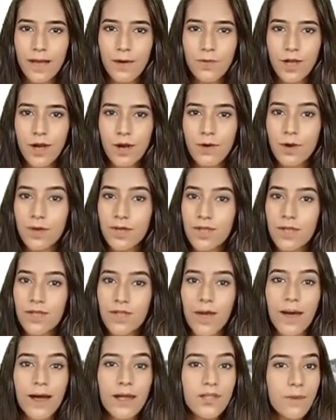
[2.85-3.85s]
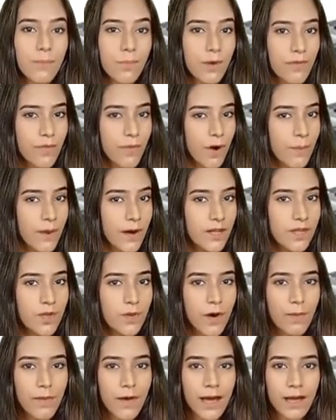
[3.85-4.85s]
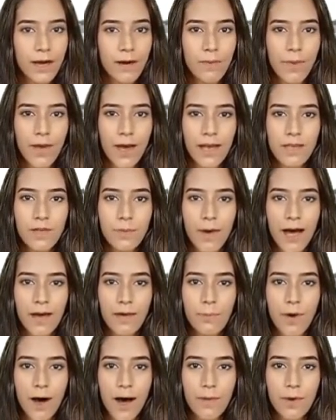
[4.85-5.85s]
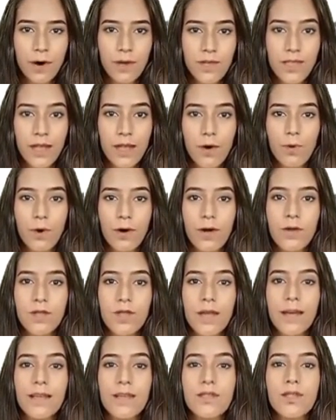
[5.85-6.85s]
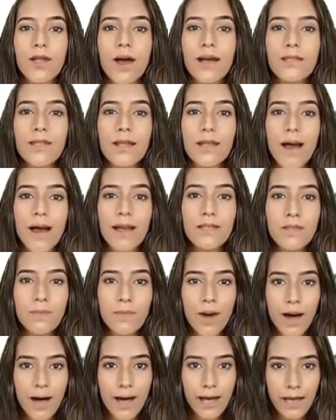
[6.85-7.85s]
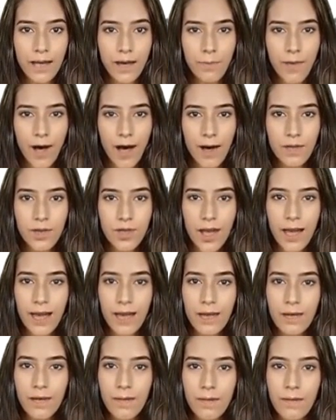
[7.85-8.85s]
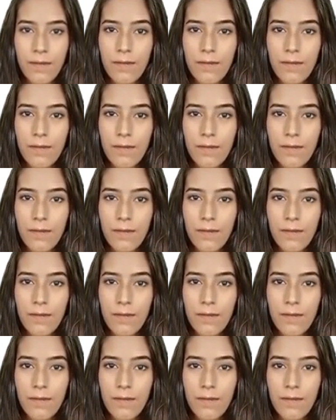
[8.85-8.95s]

computers designed to perform extremely complex math problems in order to construct the next block in the blockchain.